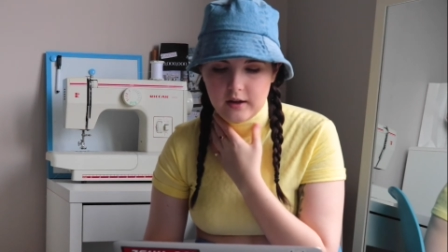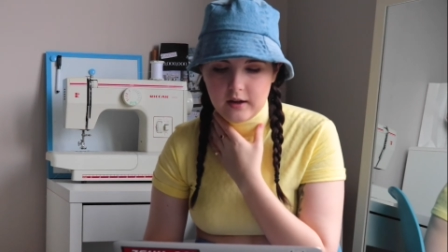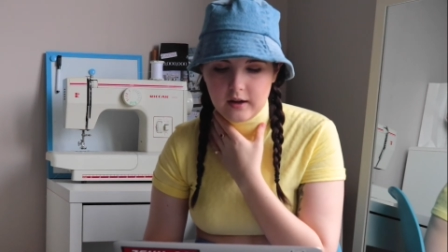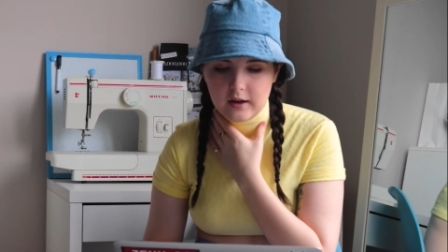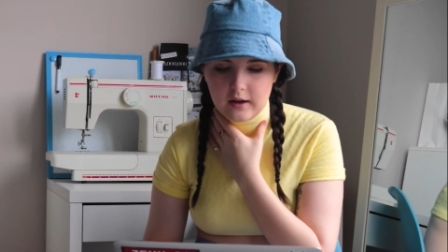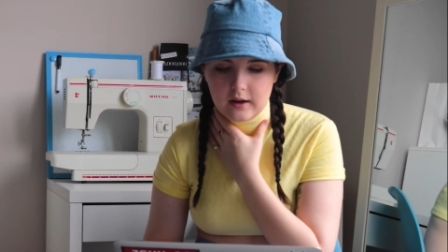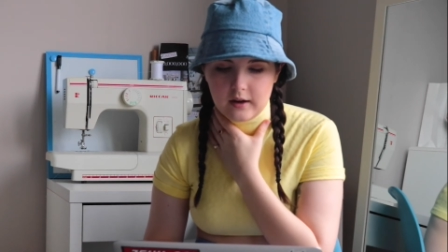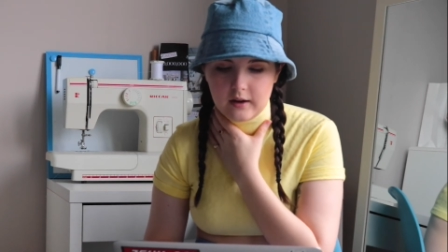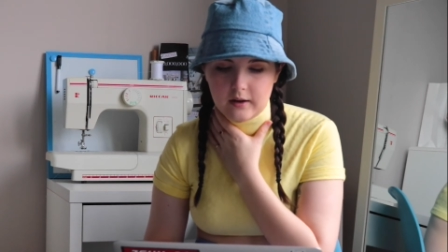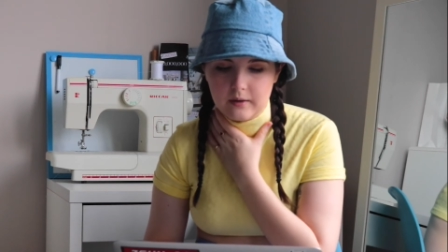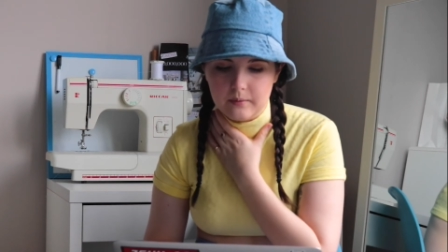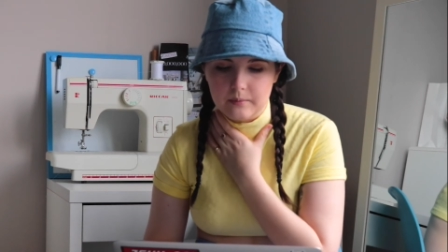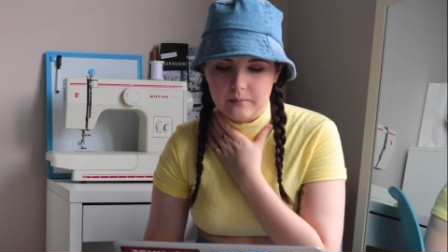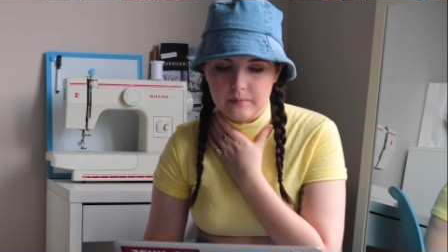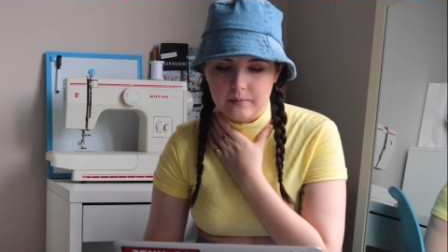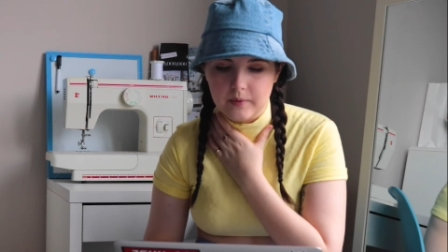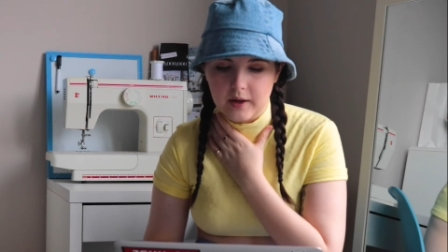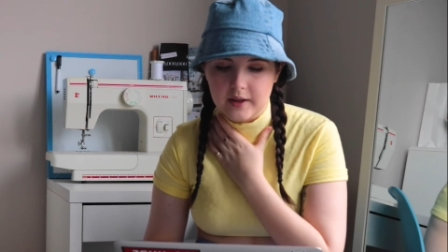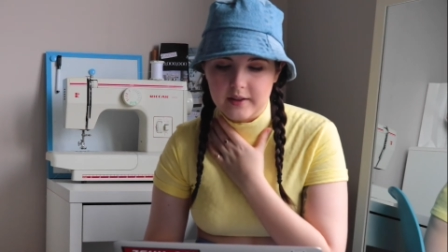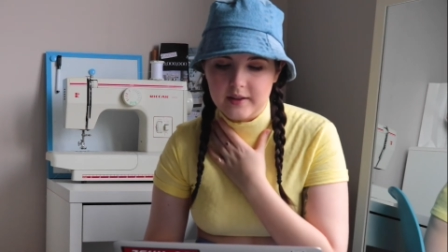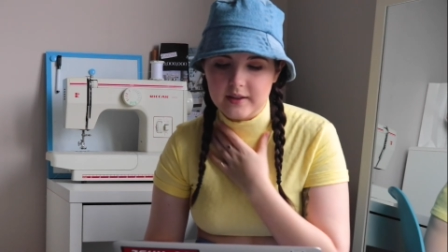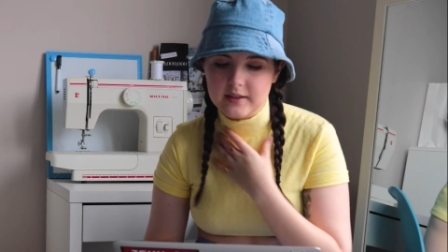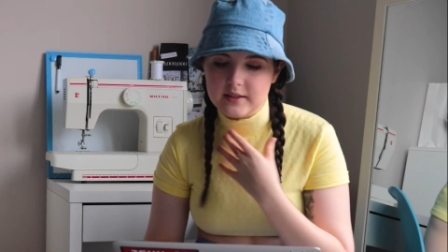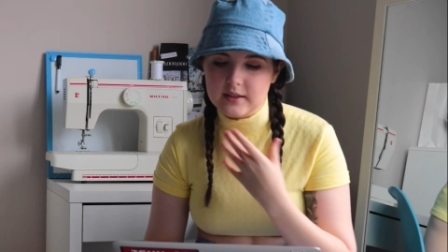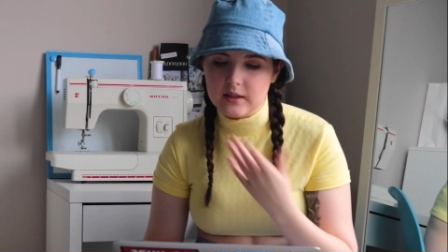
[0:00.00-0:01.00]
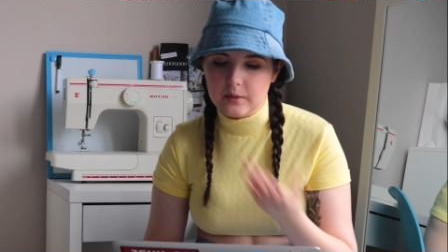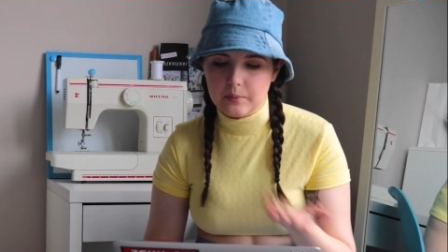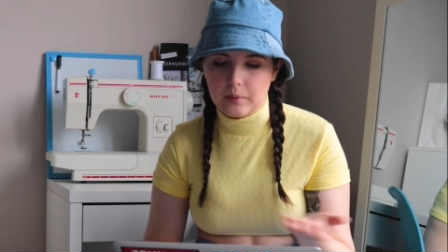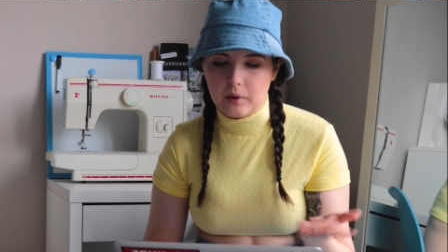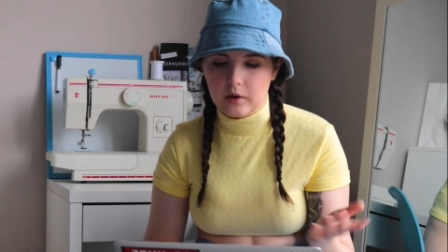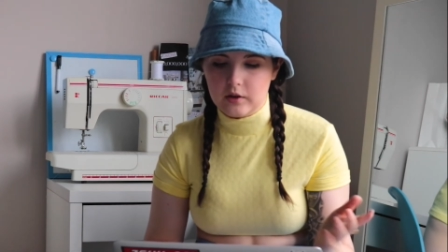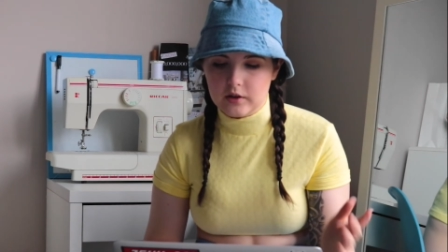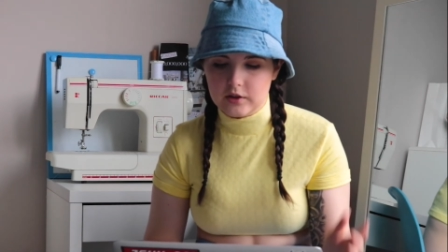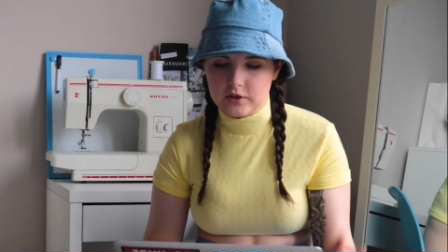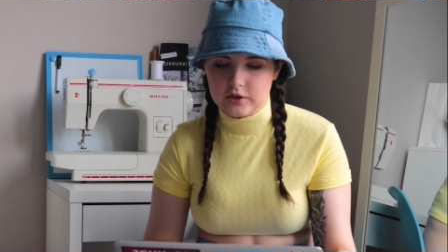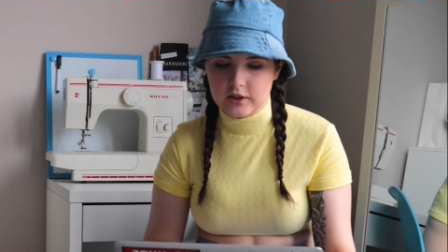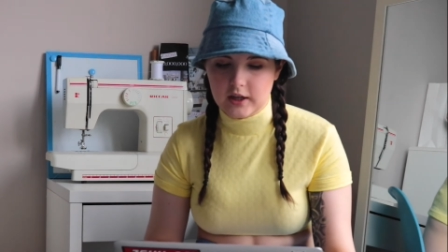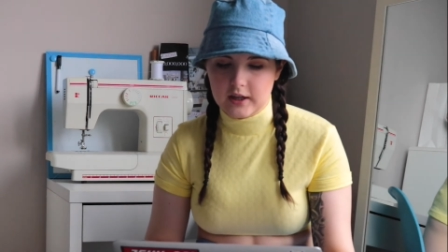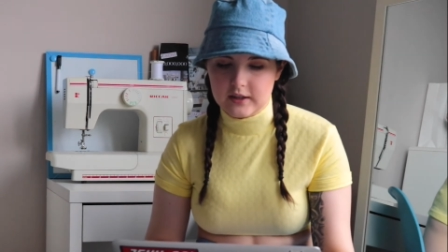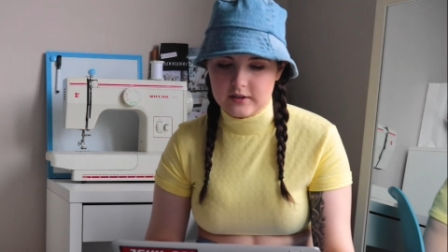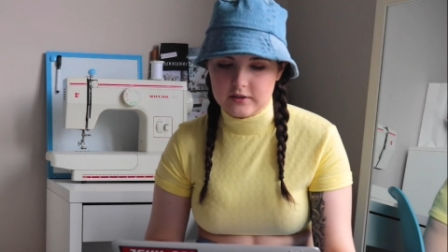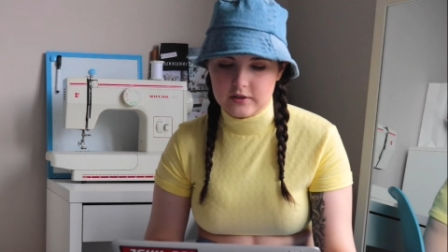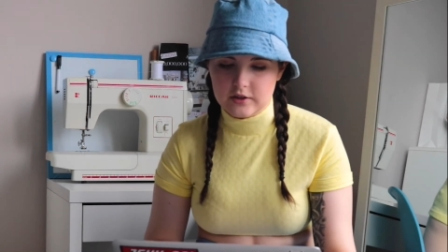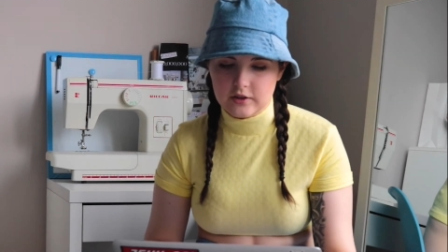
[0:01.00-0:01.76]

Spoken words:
And they did apologise,